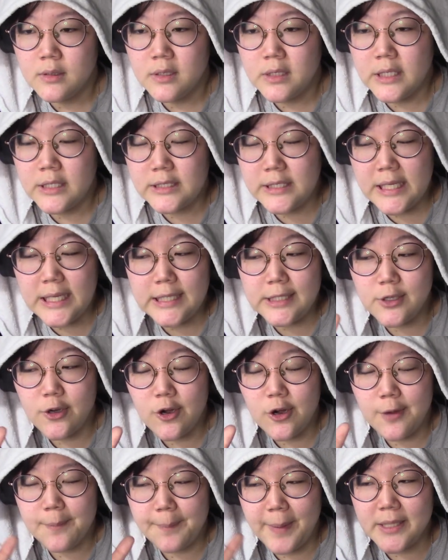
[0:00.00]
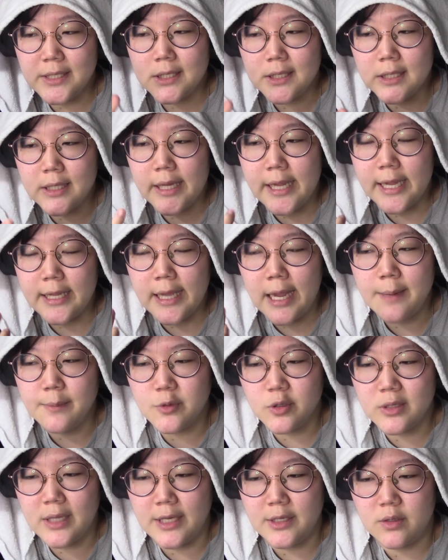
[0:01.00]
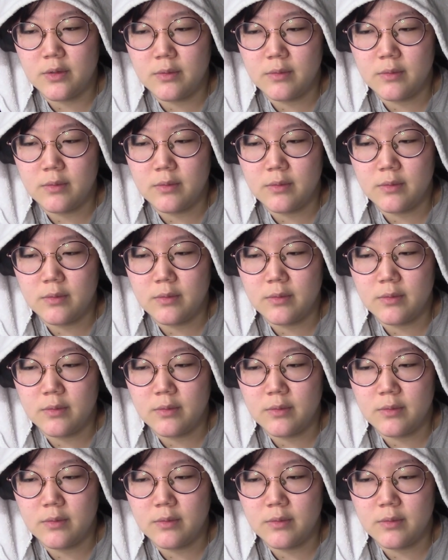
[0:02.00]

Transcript: It's either basically it came to like.